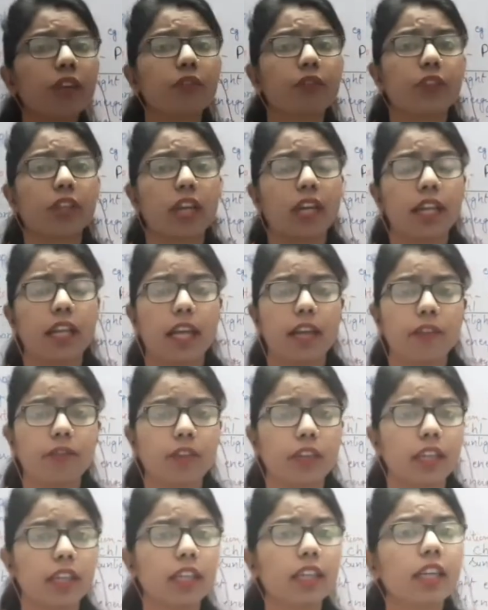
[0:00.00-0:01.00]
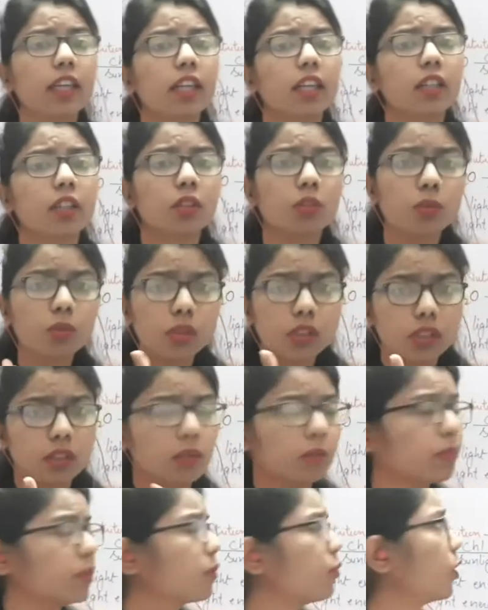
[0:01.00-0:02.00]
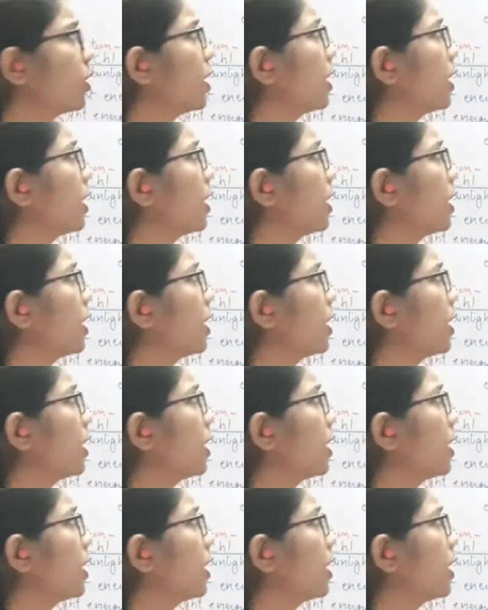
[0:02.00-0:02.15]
we are having two terms. What